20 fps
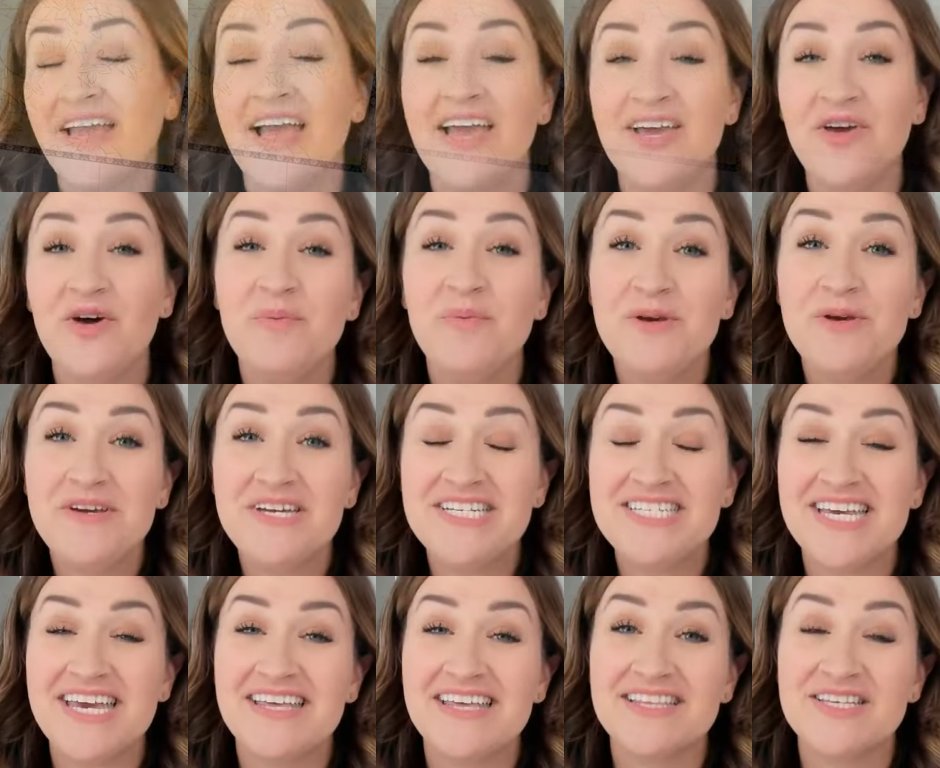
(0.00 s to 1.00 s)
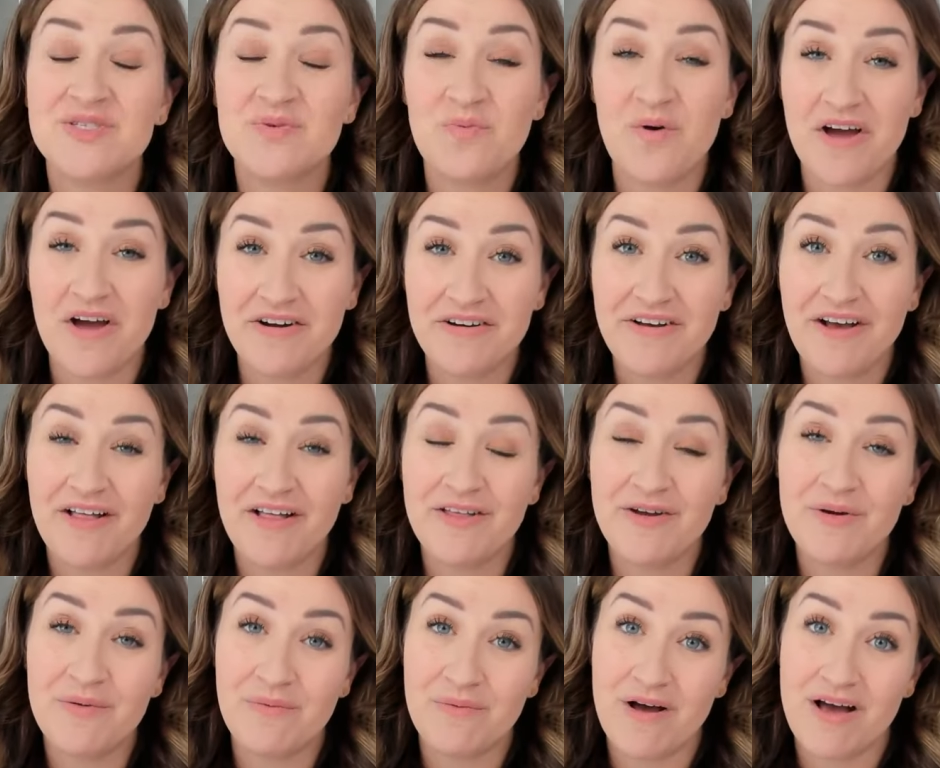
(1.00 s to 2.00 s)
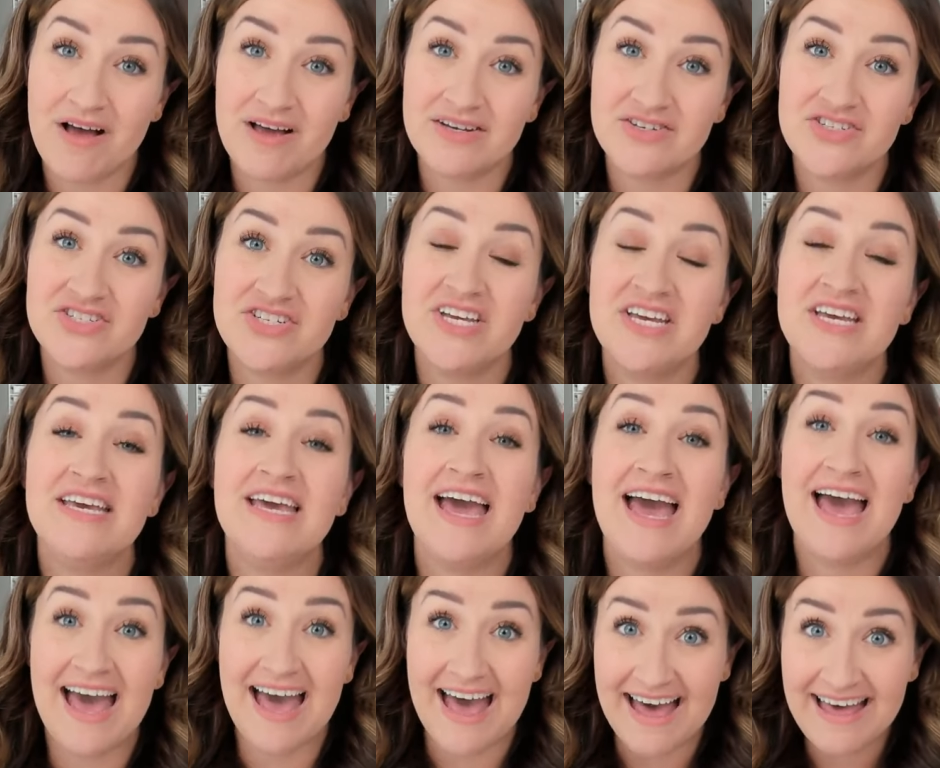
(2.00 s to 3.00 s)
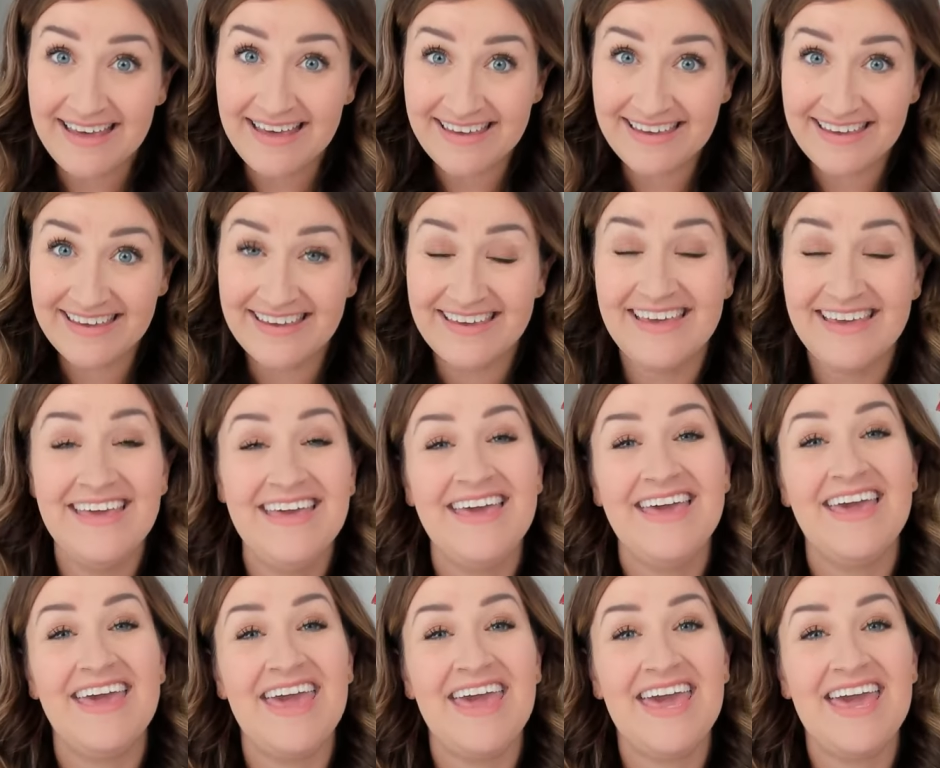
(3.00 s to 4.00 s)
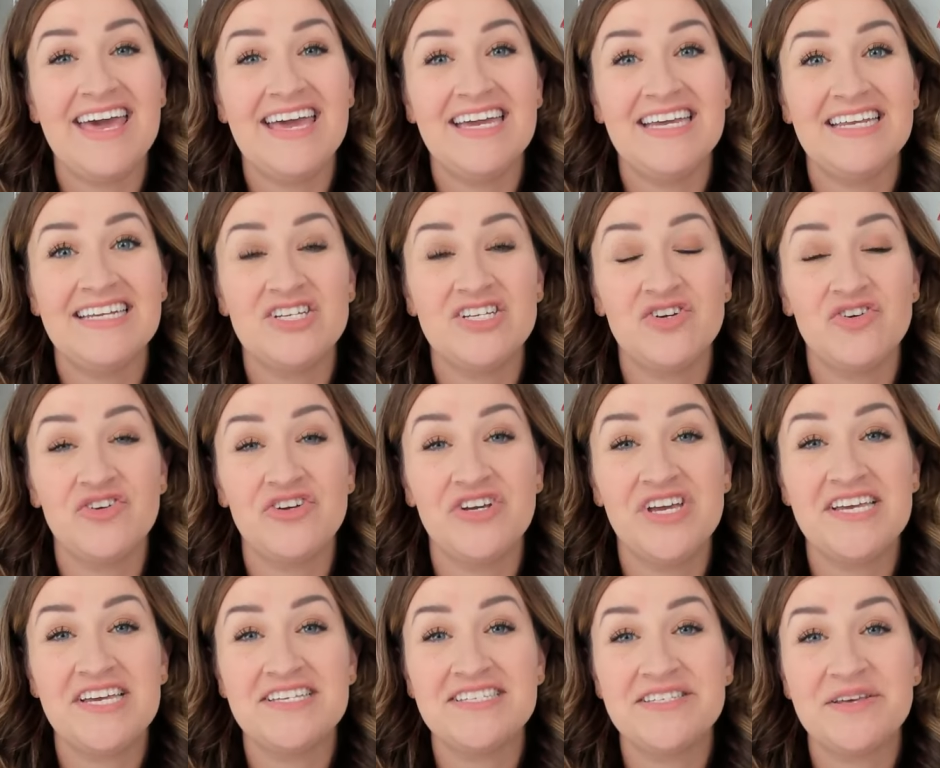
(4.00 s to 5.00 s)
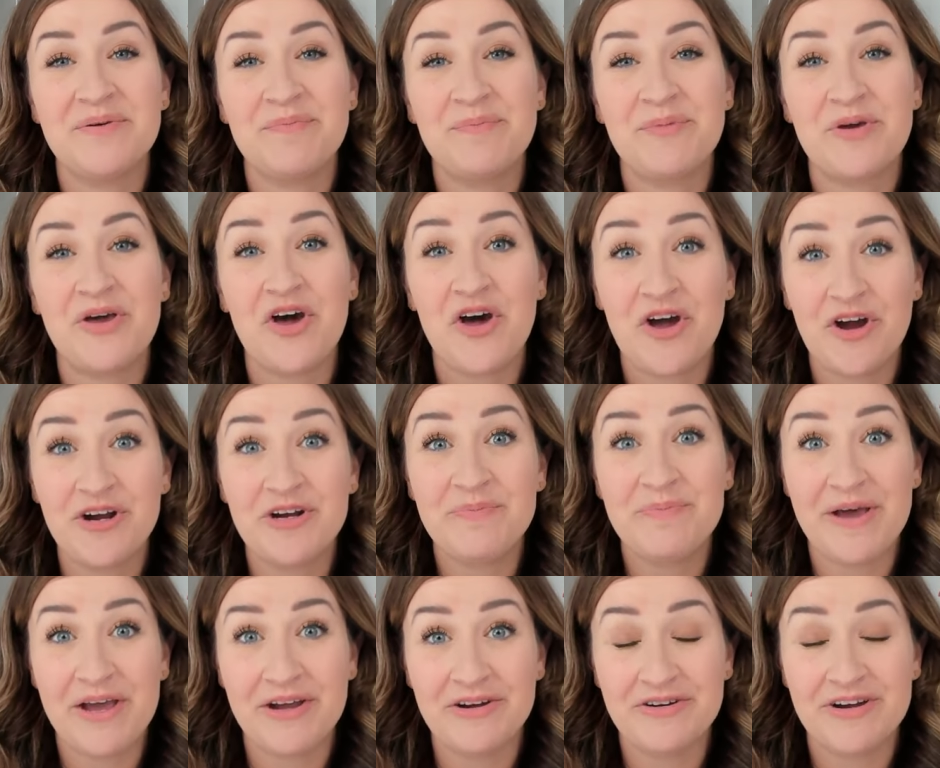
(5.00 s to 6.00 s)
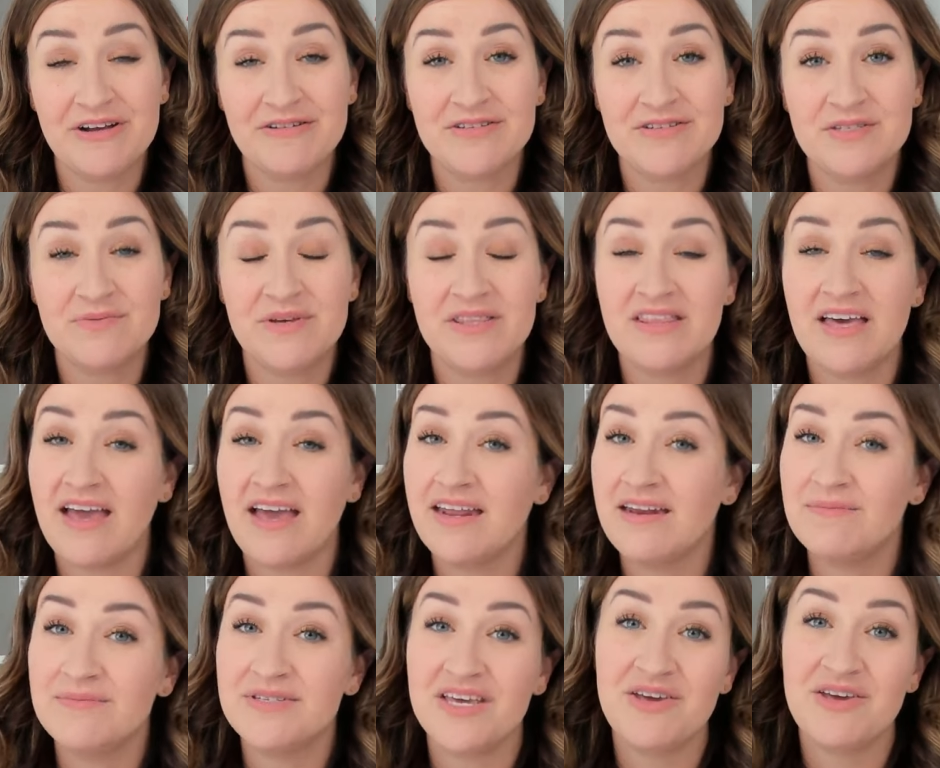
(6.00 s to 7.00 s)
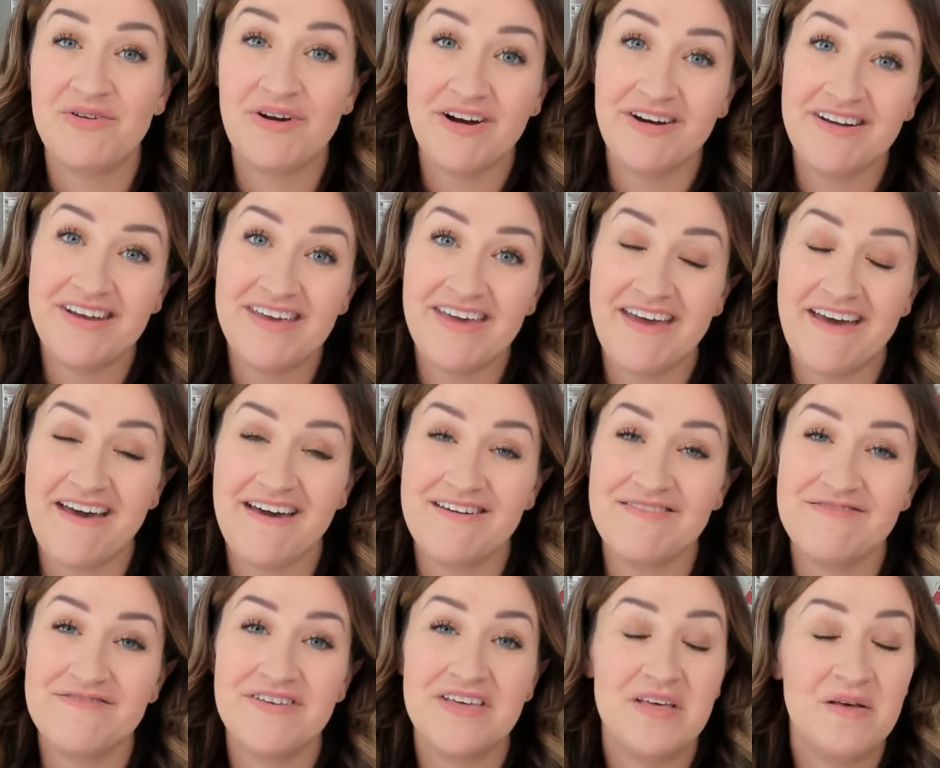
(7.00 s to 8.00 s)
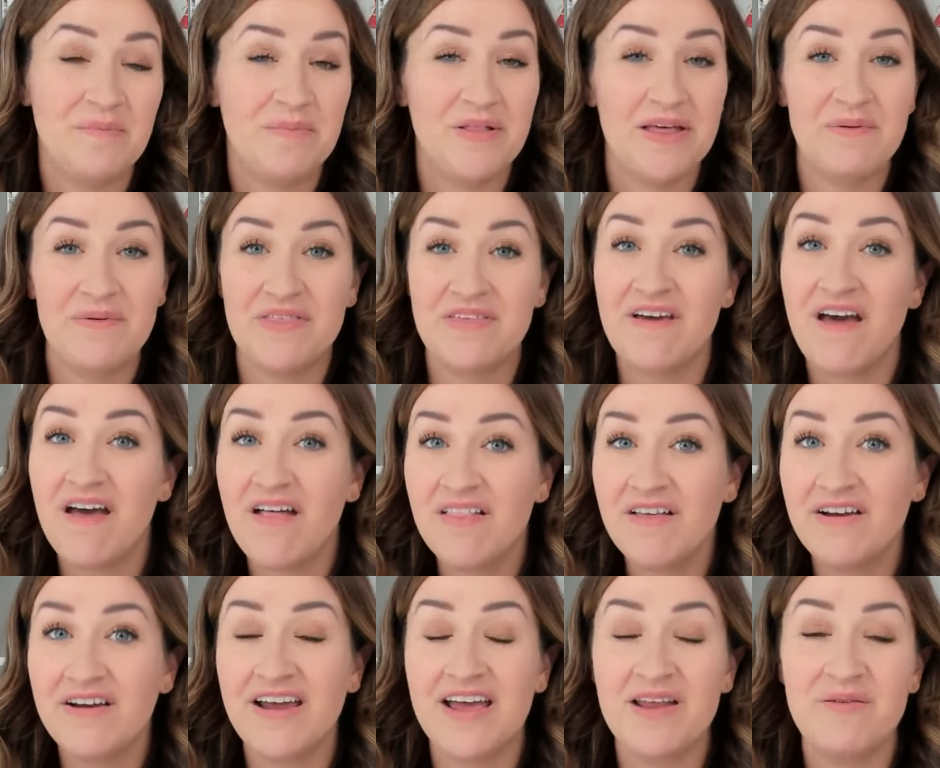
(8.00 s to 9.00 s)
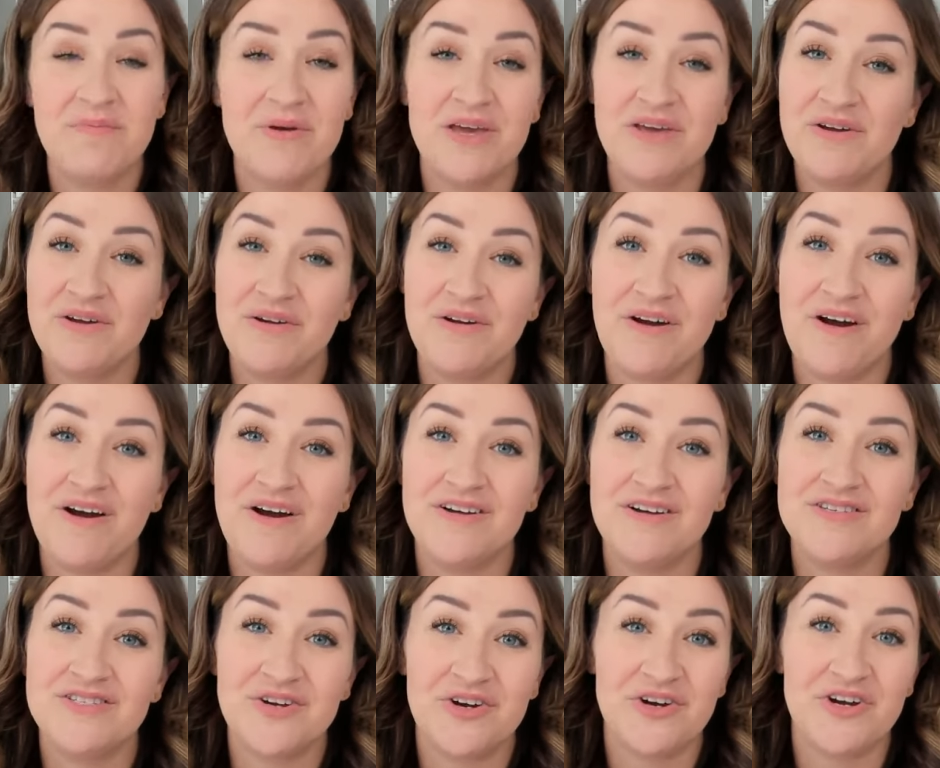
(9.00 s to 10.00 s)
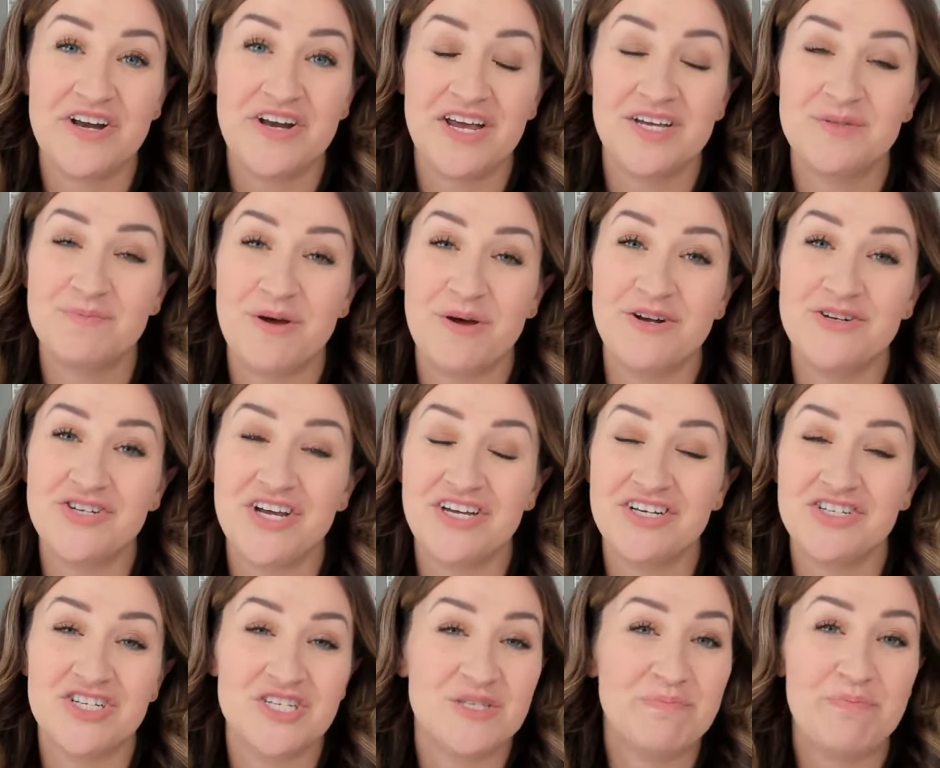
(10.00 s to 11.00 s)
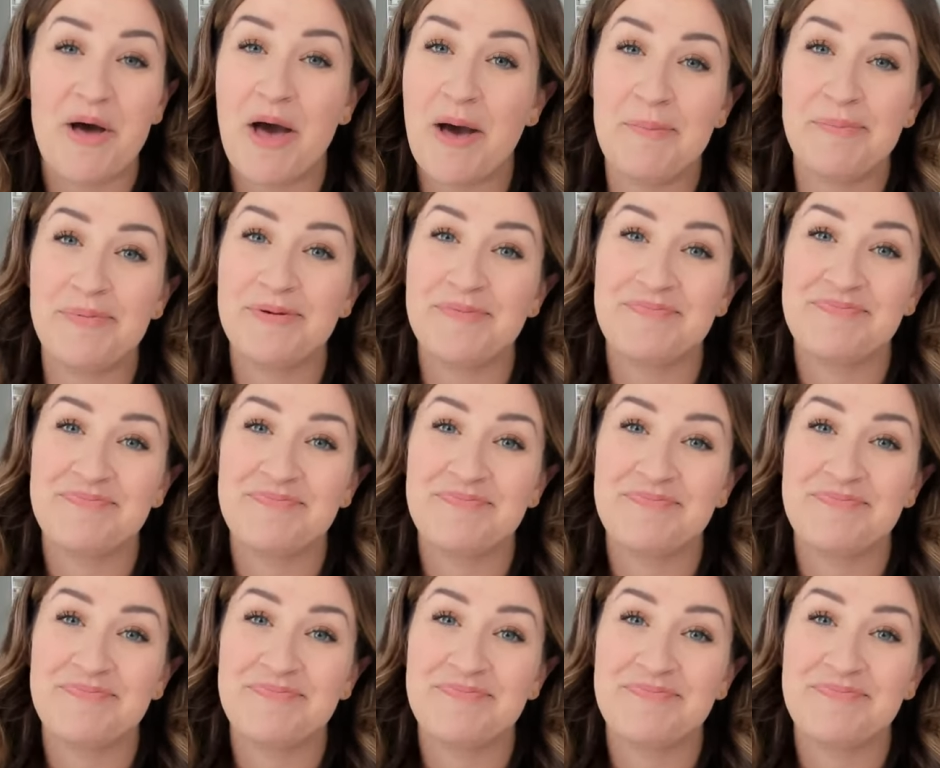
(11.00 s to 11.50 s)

I hope you can take this watercolor wash hack and create some card backgrounds with the items that you already have, play with color, and make your cards or your next project just pop.